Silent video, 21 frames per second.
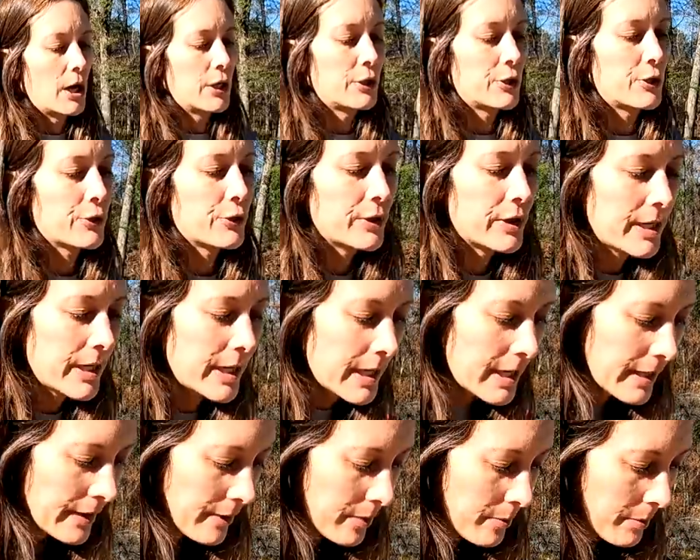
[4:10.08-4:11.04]

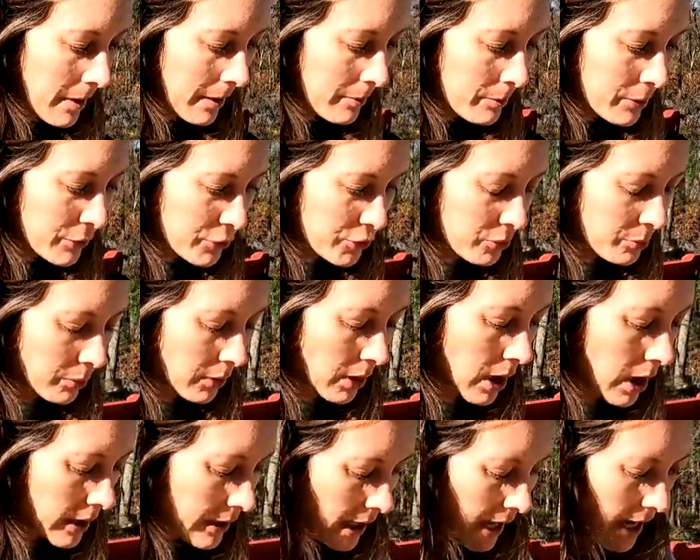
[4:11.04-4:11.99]
Underneath my butcher
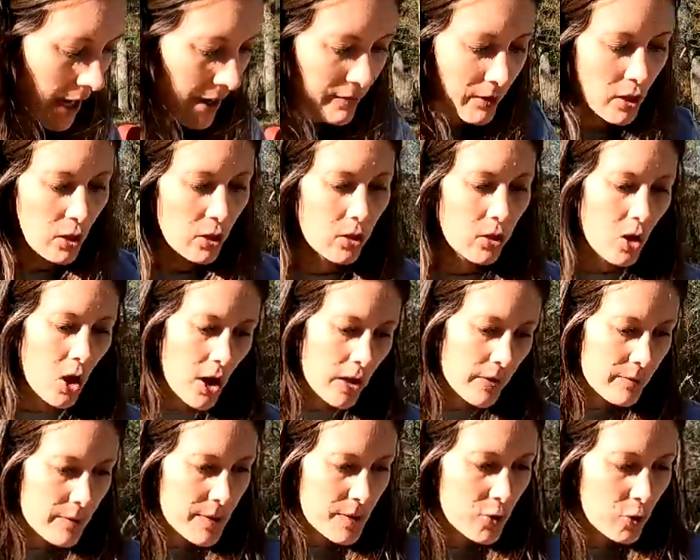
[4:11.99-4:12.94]
block, I have a
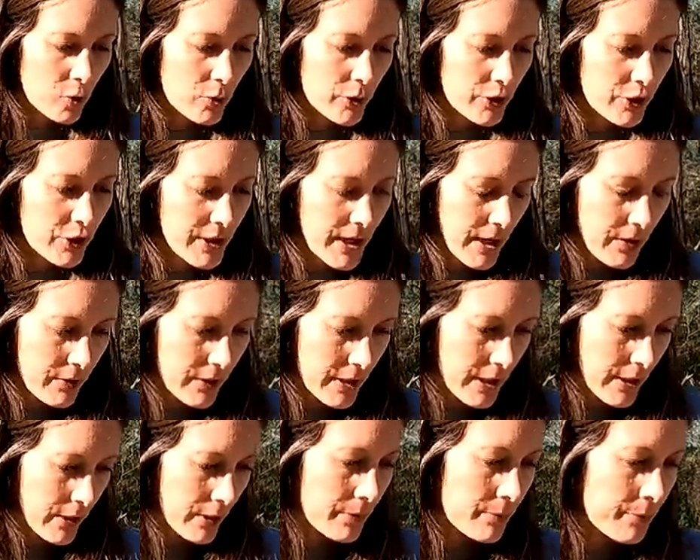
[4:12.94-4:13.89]
lot of storage down
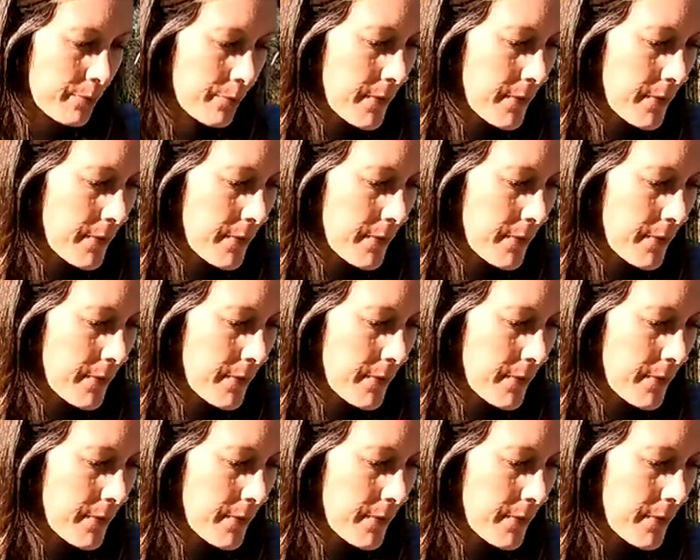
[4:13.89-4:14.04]
here.